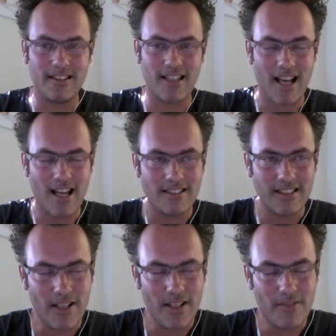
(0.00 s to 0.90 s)
Yeah,
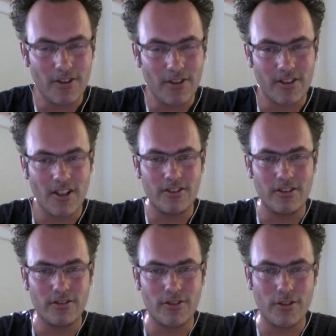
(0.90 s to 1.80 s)
if you go
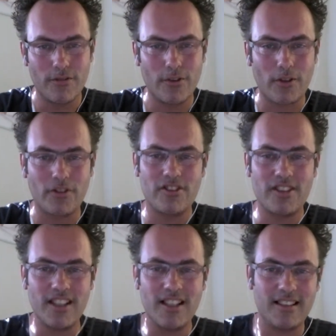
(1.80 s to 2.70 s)
to
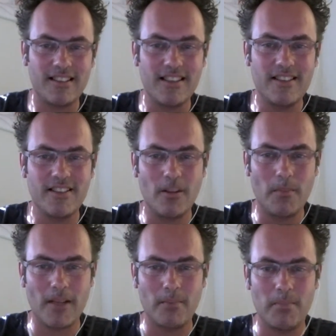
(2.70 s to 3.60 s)
university and they teach you
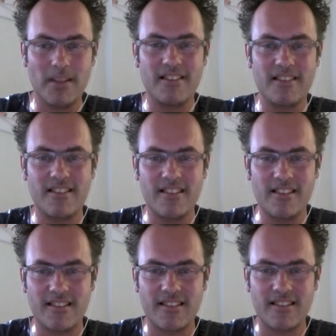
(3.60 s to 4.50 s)
about
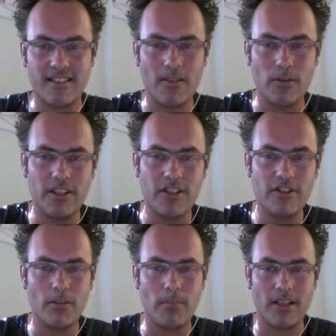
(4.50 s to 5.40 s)
businesses, they will teach
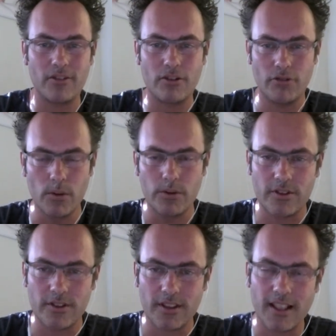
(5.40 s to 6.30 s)
you about
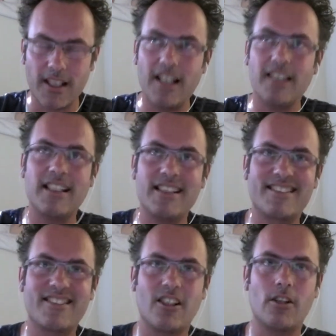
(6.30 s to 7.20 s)
growth, and it
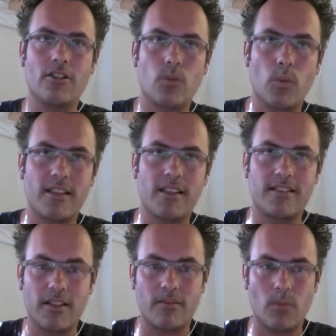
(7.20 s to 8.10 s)
starts with
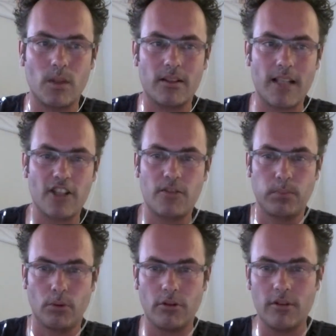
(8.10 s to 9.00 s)

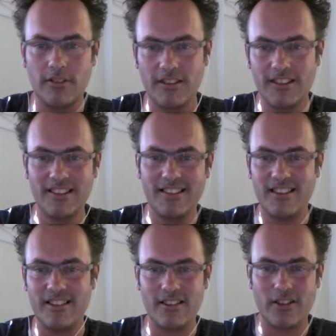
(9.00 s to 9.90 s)
explore.
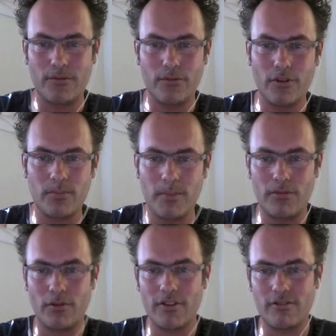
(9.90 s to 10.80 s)
When you
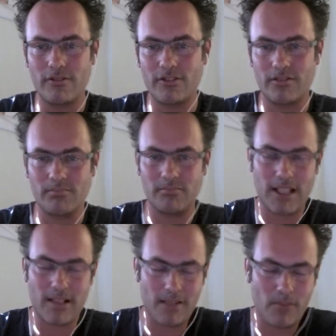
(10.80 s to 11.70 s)

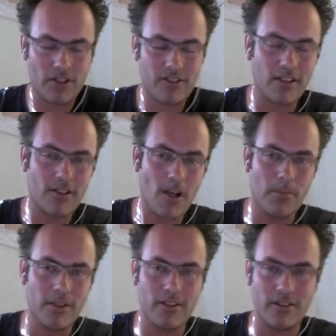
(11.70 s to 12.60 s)
start a
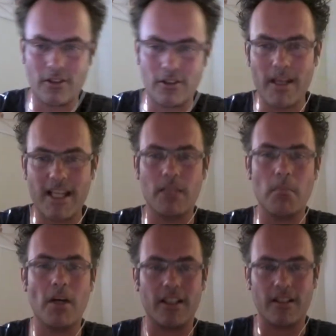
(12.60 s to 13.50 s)
company, you're not going to make any
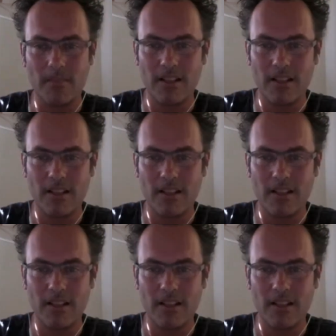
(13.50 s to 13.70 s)
money.